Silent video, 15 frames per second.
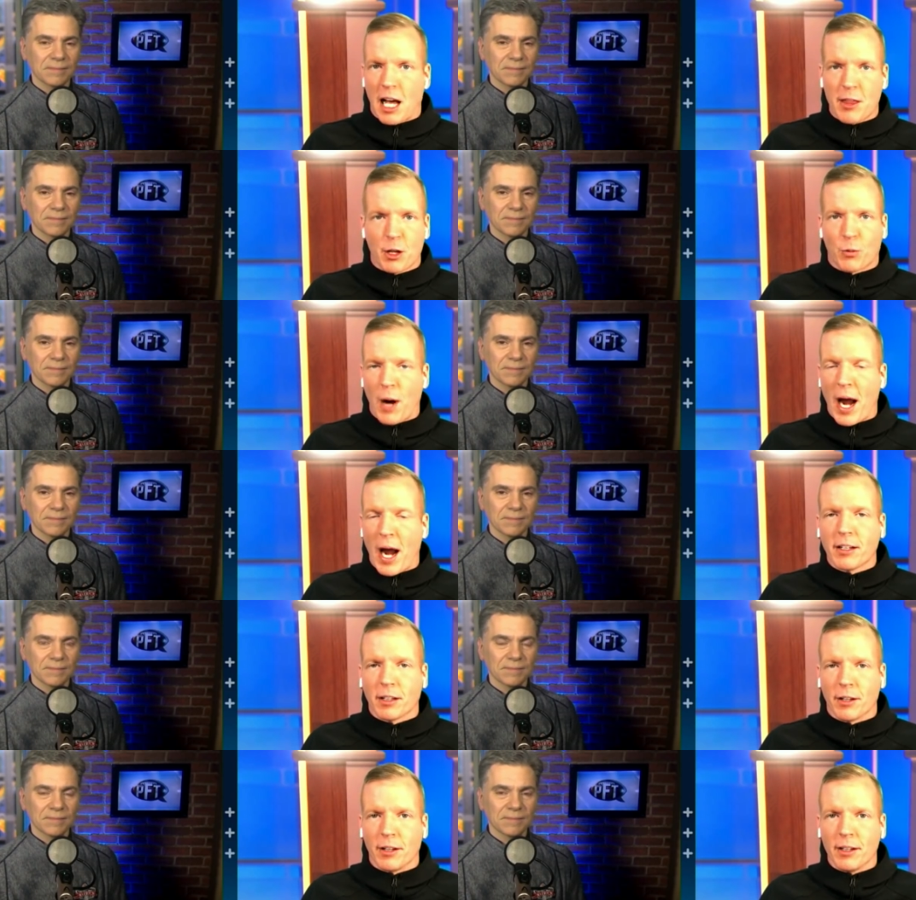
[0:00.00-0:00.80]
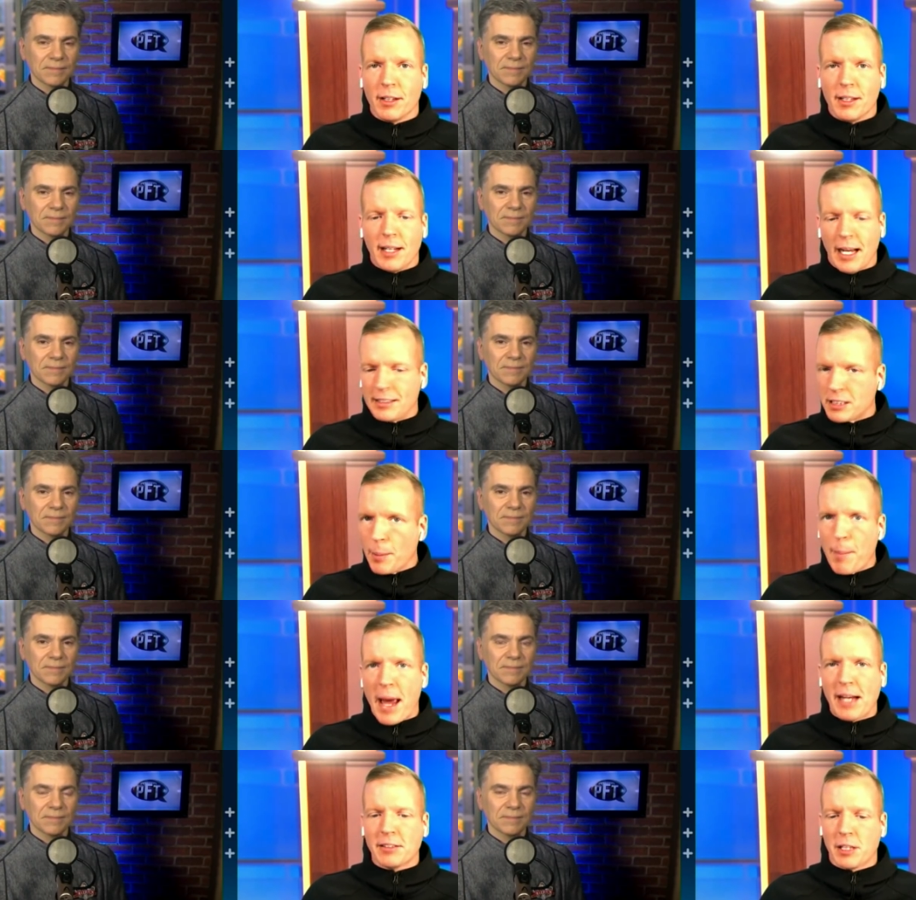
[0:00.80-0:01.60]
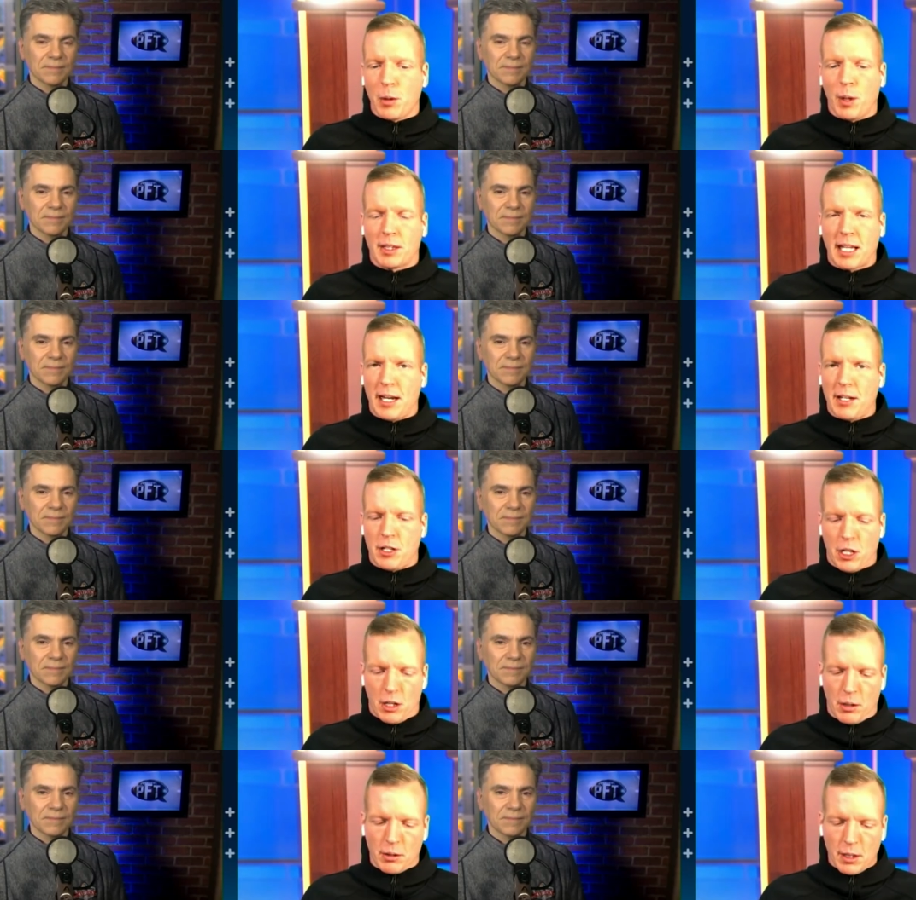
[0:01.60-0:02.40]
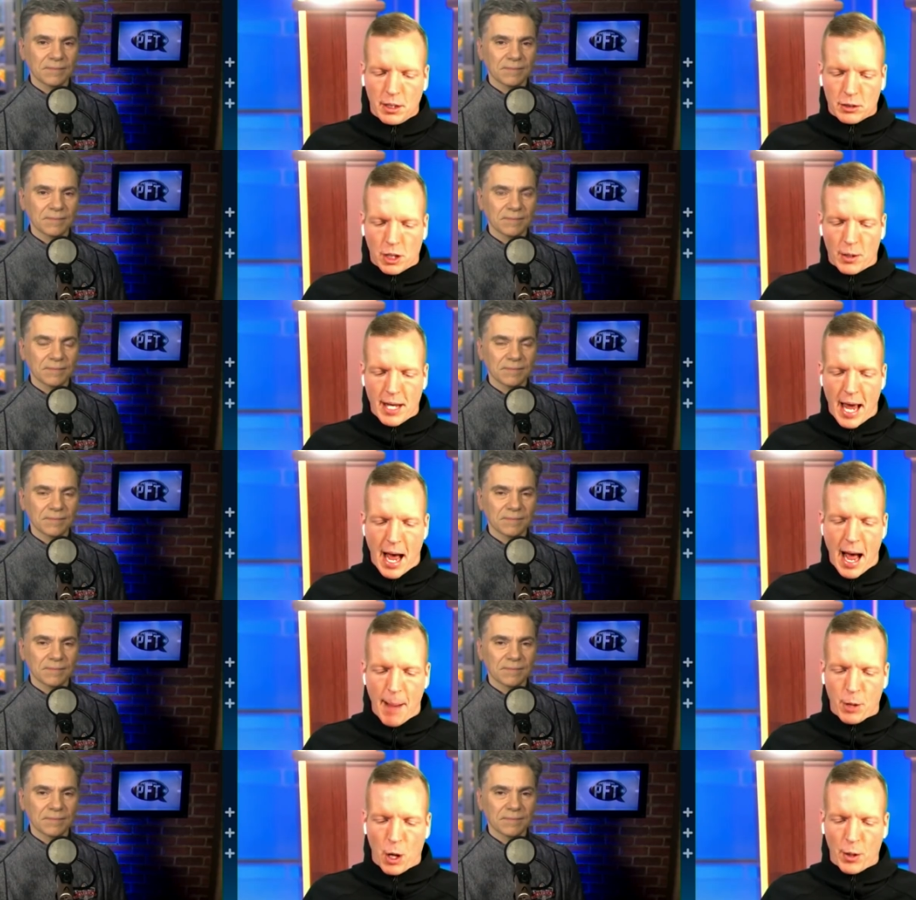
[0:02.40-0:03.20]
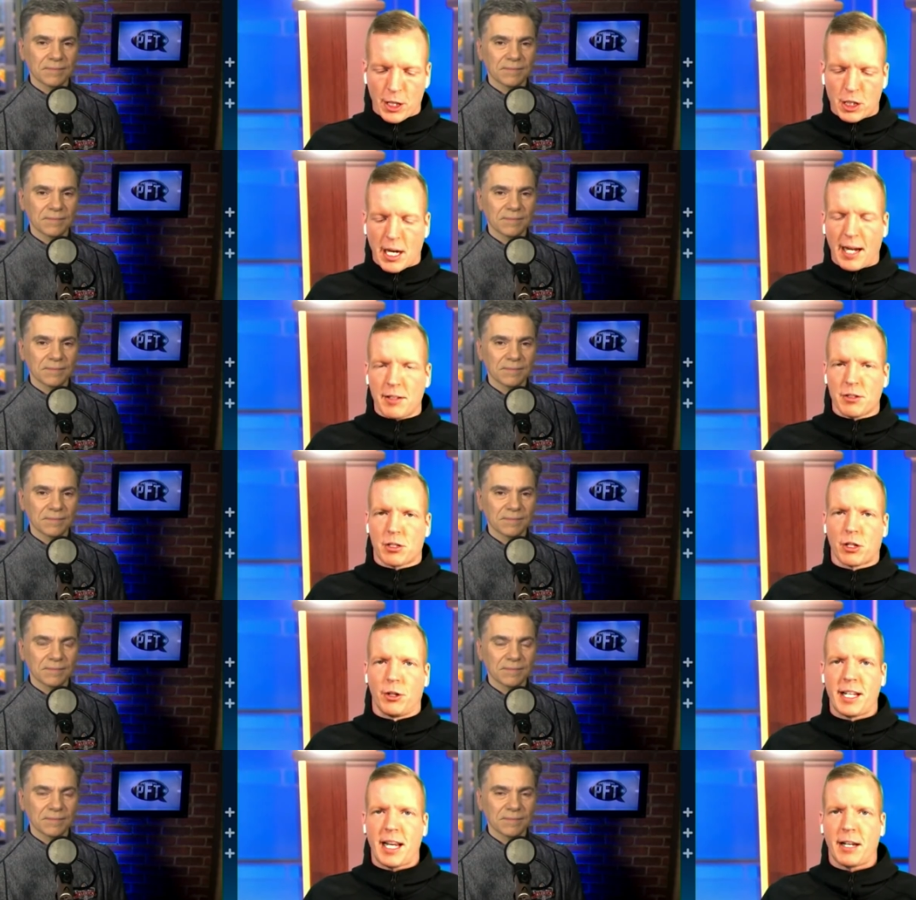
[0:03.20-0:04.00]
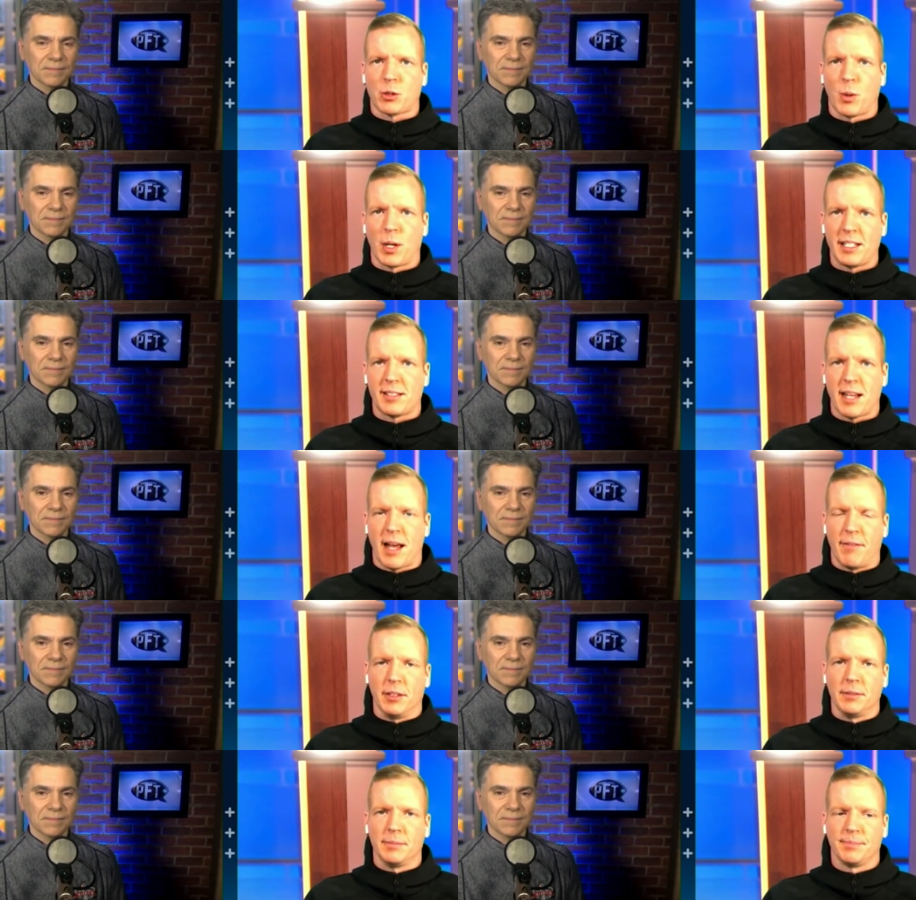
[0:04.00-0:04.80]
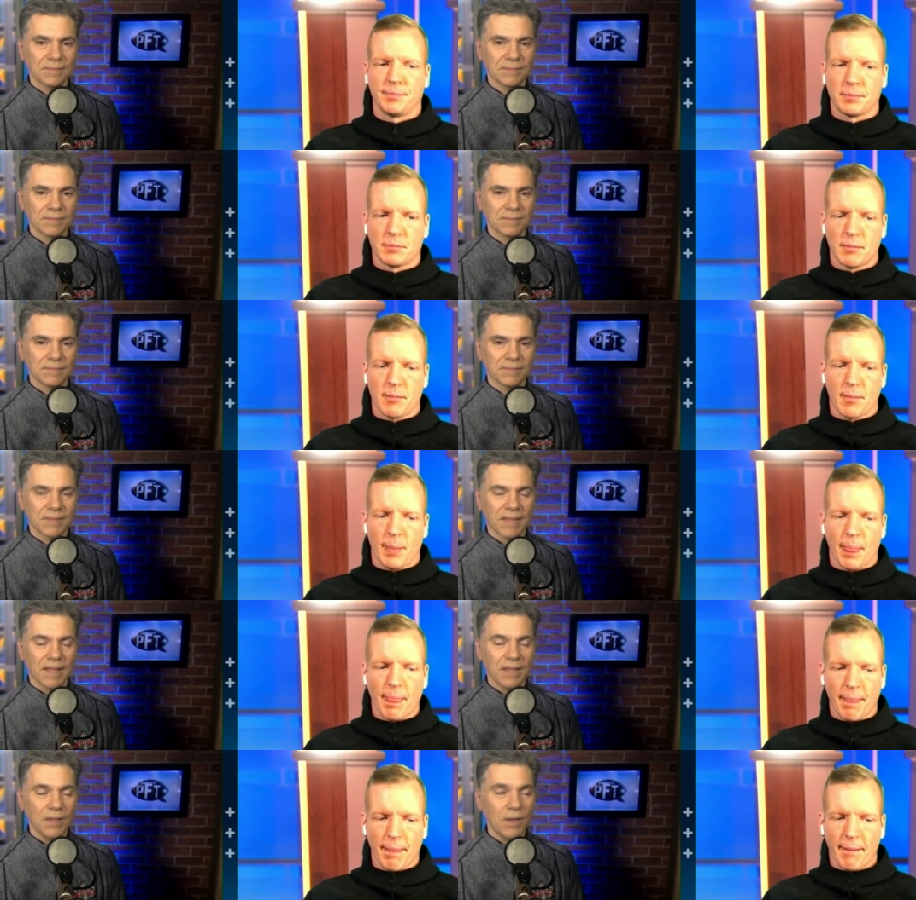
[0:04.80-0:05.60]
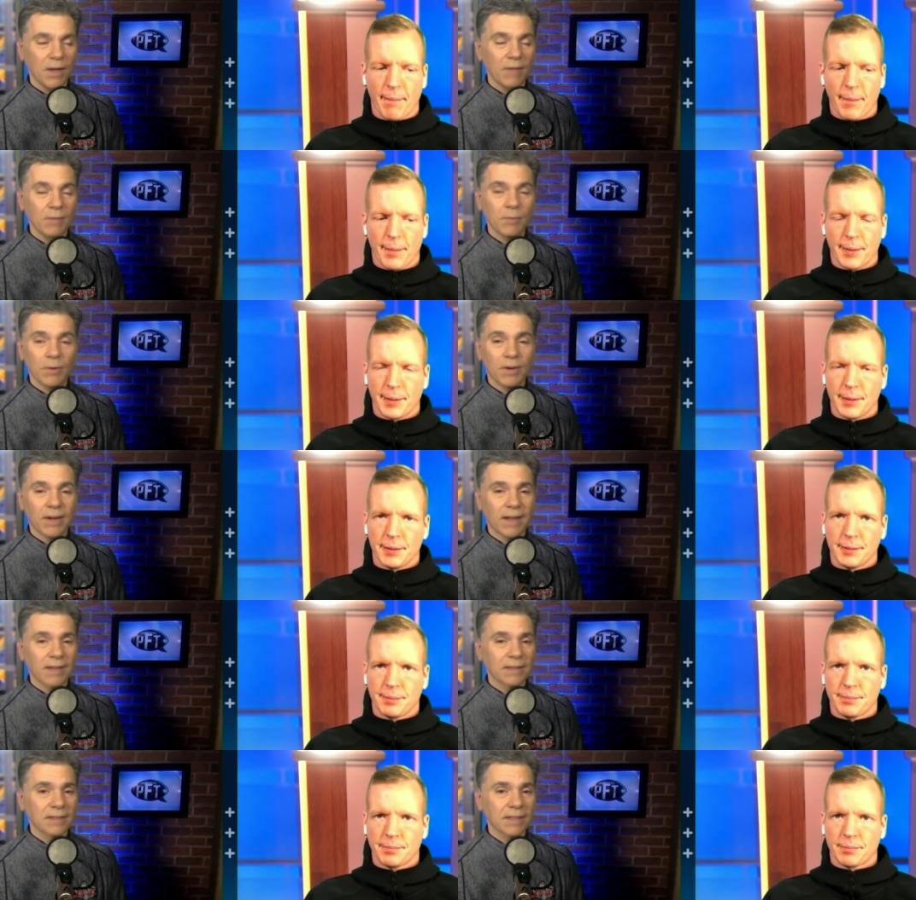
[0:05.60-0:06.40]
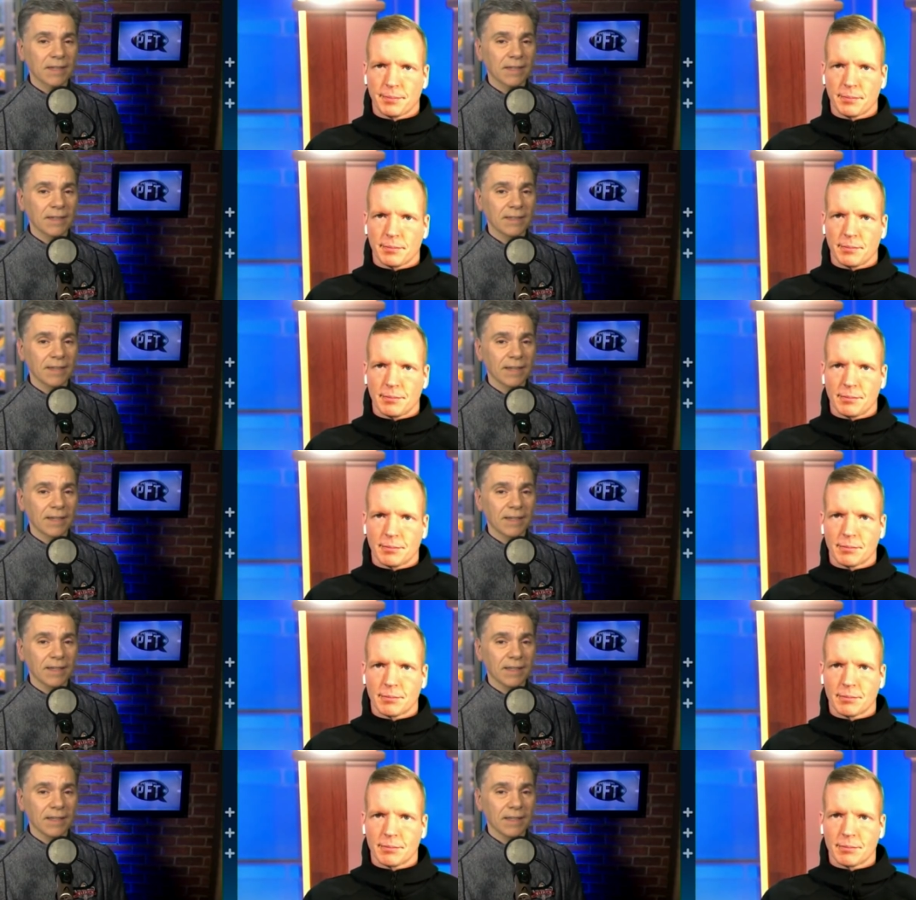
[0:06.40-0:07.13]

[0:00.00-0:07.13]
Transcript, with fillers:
Speaker 1: on the regular. It's amazing what they do. So, yeah, I'm going Titans thirty-eight twenty-seven.
Speaker 2: You haven't broken out Sucky Ducky